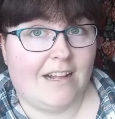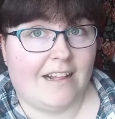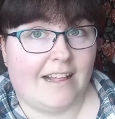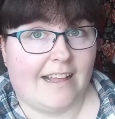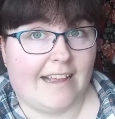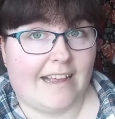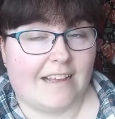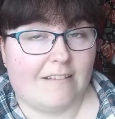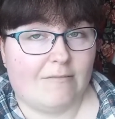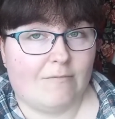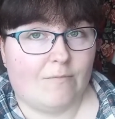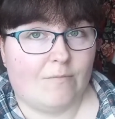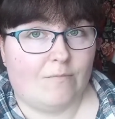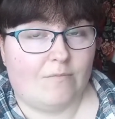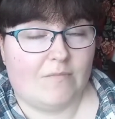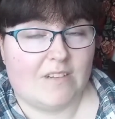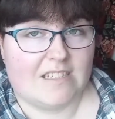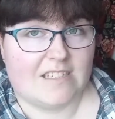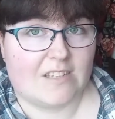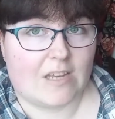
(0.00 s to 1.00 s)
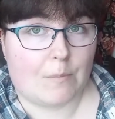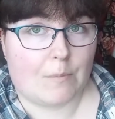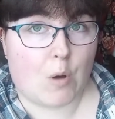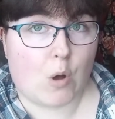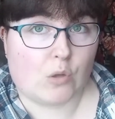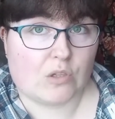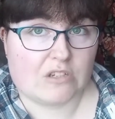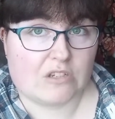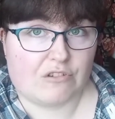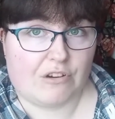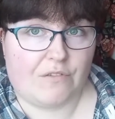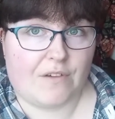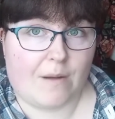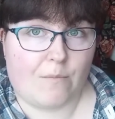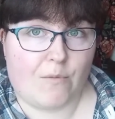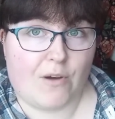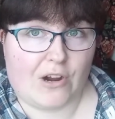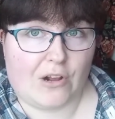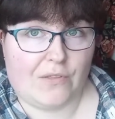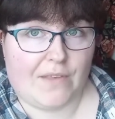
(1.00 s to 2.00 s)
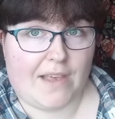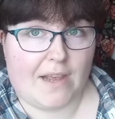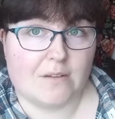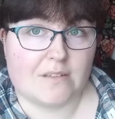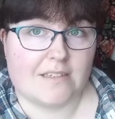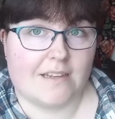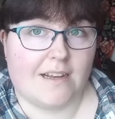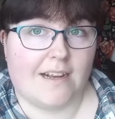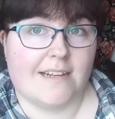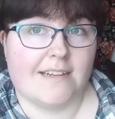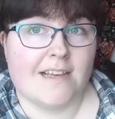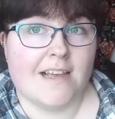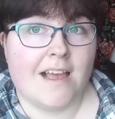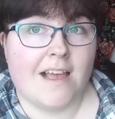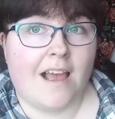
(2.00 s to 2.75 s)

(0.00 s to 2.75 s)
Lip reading: like this upholstery fabric on the outside,